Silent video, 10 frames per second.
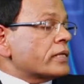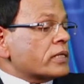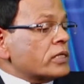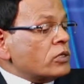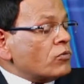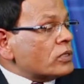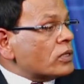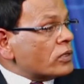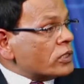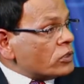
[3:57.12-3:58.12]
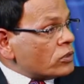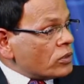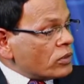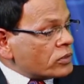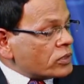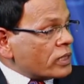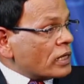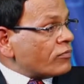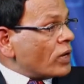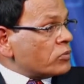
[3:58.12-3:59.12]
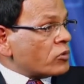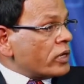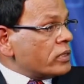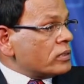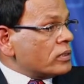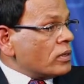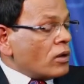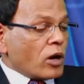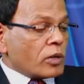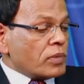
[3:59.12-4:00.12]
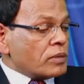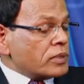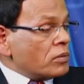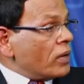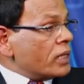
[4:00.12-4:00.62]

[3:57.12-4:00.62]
Like even the single fibroid, or maybe the